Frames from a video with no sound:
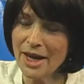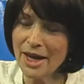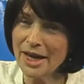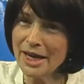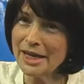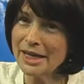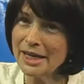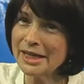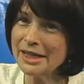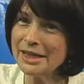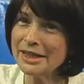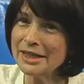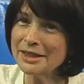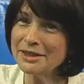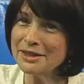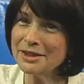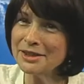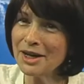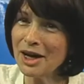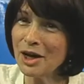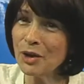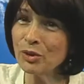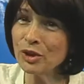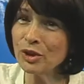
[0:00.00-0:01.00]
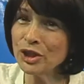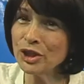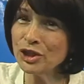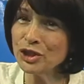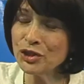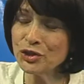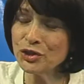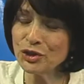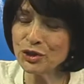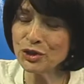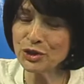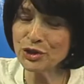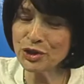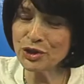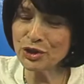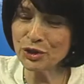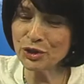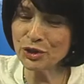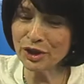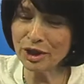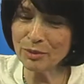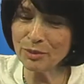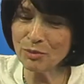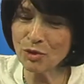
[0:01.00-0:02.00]
and I will introduce her
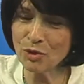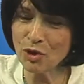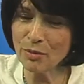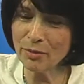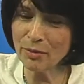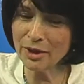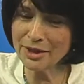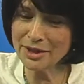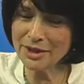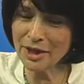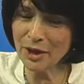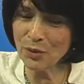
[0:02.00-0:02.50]
in a moment.